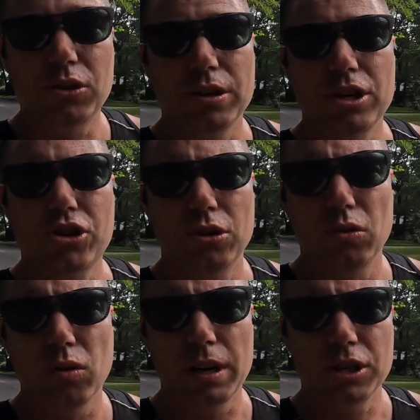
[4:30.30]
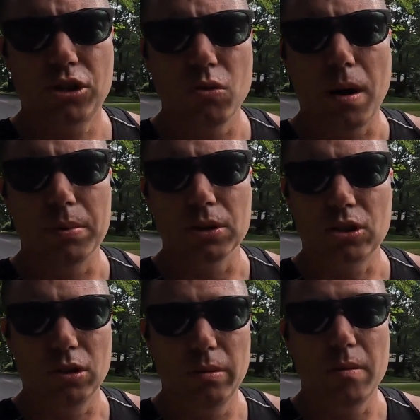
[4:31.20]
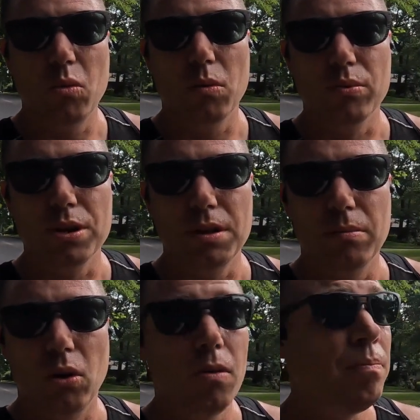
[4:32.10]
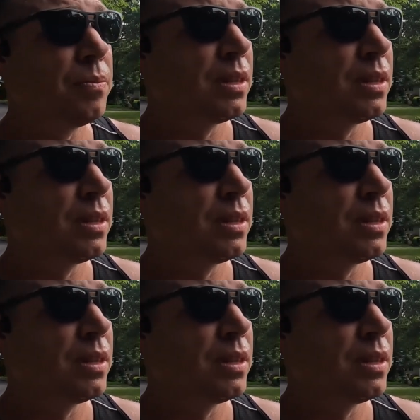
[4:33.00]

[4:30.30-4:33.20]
a traditional running shoe upper. It's a little bit more breathable.